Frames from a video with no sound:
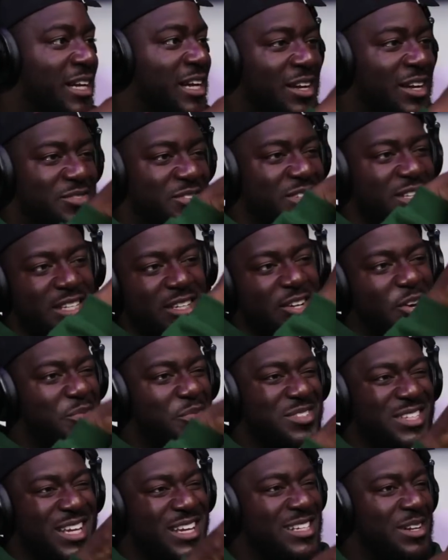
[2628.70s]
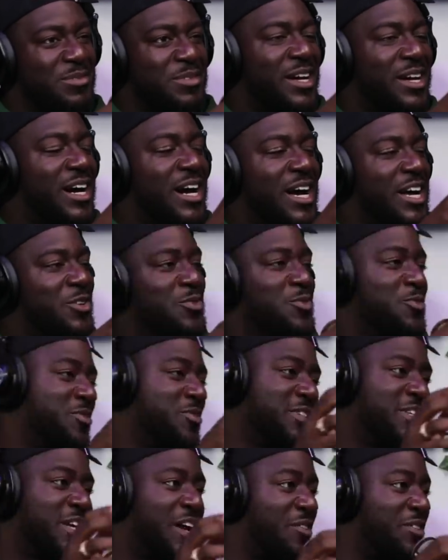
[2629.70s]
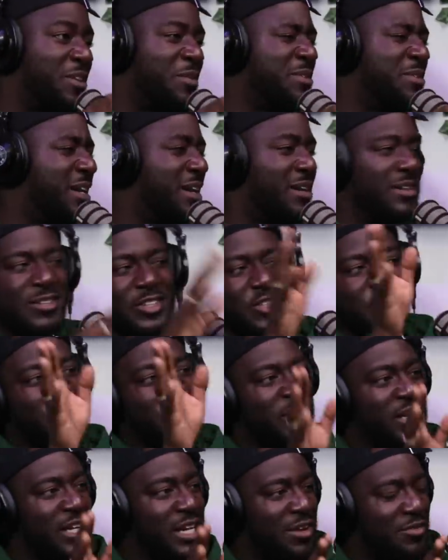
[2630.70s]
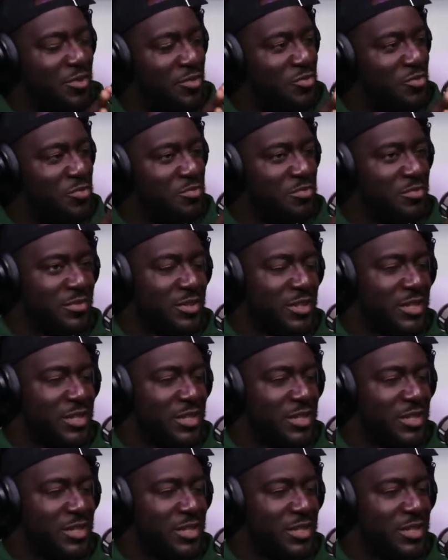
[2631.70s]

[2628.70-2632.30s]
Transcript: I've seen the conversation. I'm like, all right, cool. I've jumped out, gone in another room.